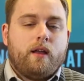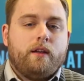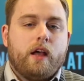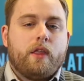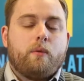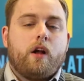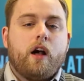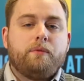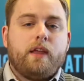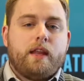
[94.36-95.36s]
Now they were
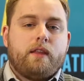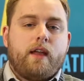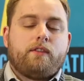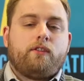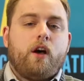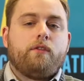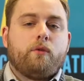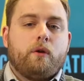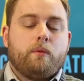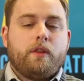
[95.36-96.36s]
updating that
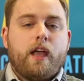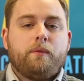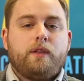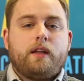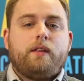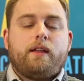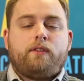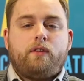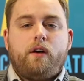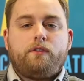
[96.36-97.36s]
software, and when they updated that
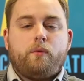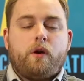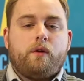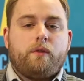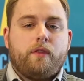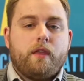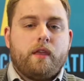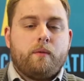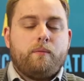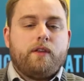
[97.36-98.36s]
software,
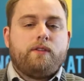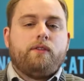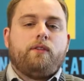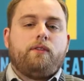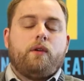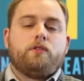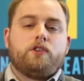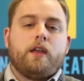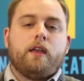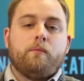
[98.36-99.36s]
the business
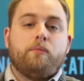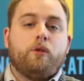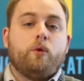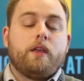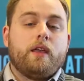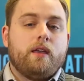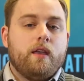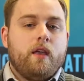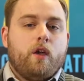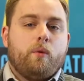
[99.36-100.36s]
associate employee
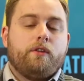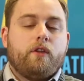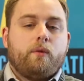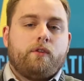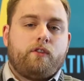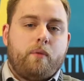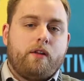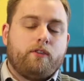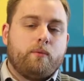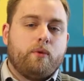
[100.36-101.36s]
was
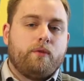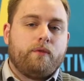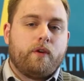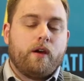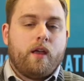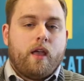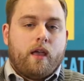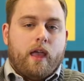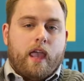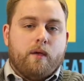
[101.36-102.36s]
responsible for
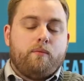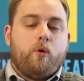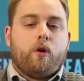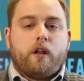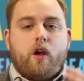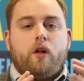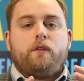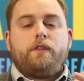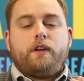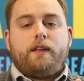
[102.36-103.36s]
importing all
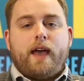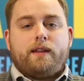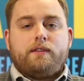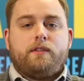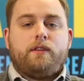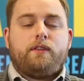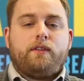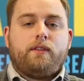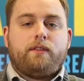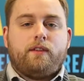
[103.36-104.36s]
of their data into their
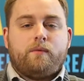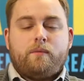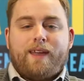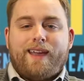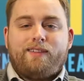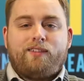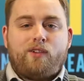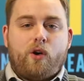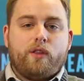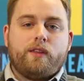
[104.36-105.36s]
system,
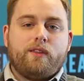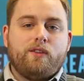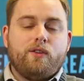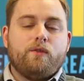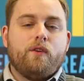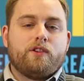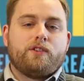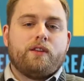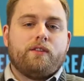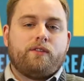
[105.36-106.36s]
installing the new
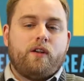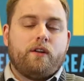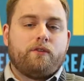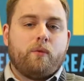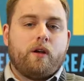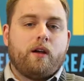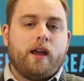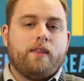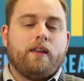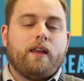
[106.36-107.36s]
version of the software,
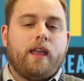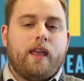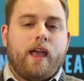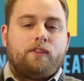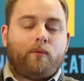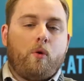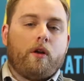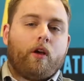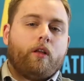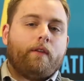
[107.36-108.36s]
and then
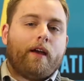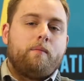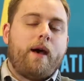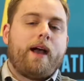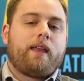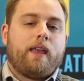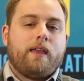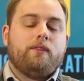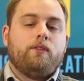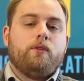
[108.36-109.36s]
exporting all of that back
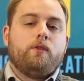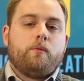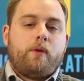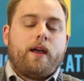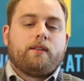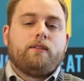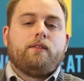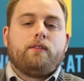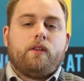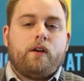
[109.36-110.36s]
into the
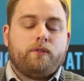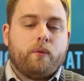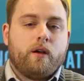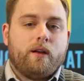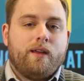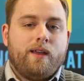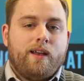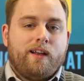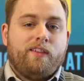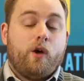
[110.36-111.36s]
practice's software.
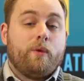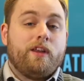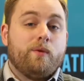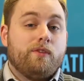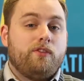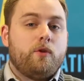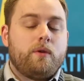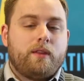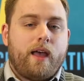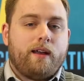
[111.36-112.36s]
Now when he was
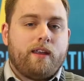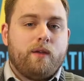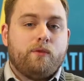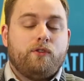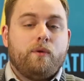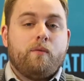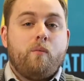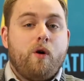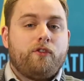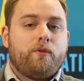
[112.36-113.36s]
doing that, he was doing
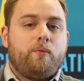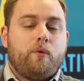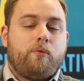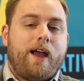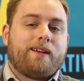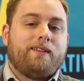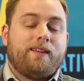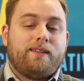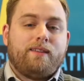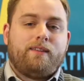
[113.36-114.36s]
multiple practices
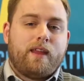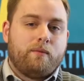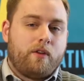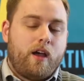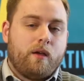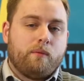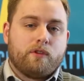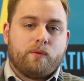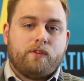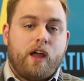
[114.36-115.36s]
at the same time,
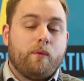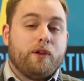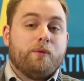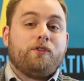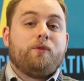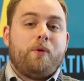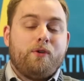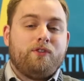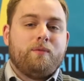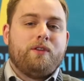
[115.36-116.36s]
which was not what he was
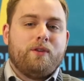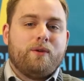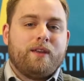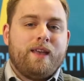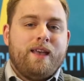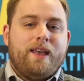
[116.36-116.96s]
supposed to be doing.